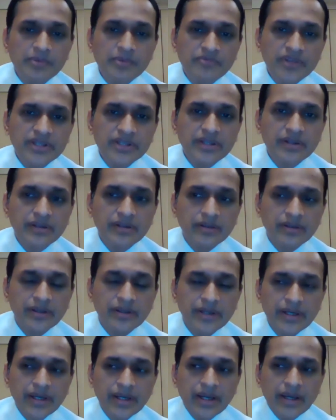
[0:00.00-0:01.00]
with
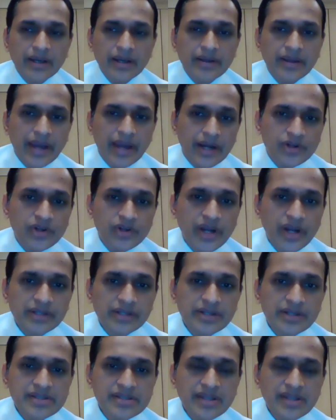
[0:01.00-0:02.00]
a
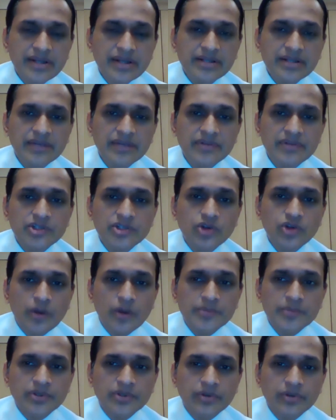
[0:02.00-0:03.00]
cataract is that it never
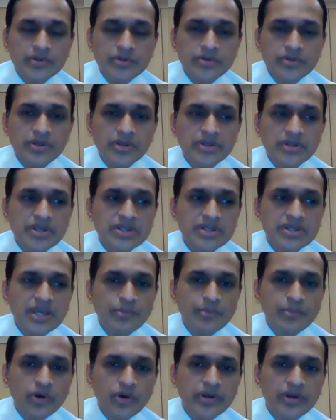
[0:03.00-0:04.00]
stops, you know. So you just
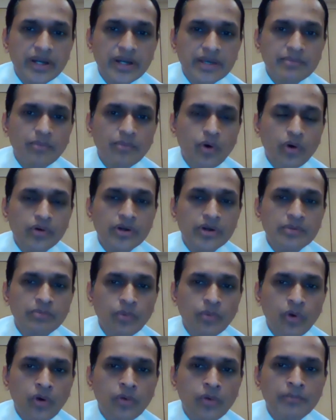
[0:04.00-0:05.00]
keep on getting more and
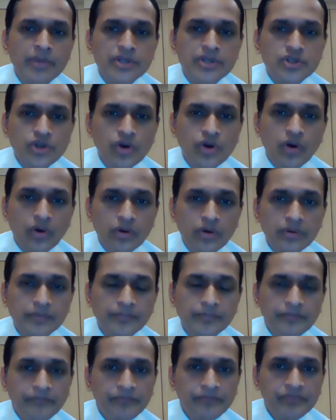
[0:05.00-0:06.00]
more mature.
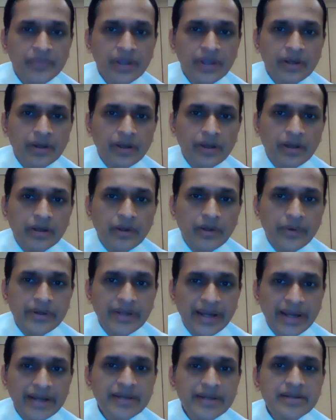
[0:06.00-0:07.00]
Now at
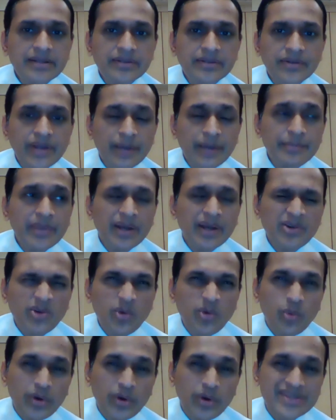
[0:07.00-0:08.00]
93, I mean, I don't
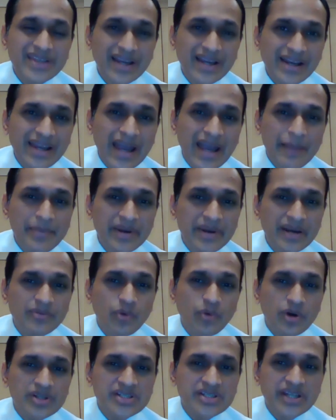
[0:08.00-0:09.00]
know what exactly happened and
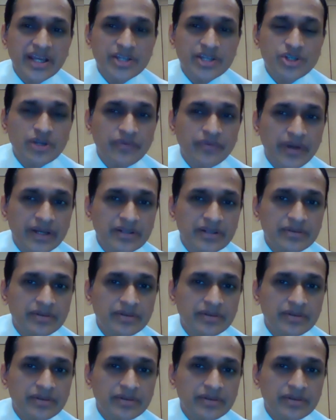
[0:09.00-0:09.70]
what stage he went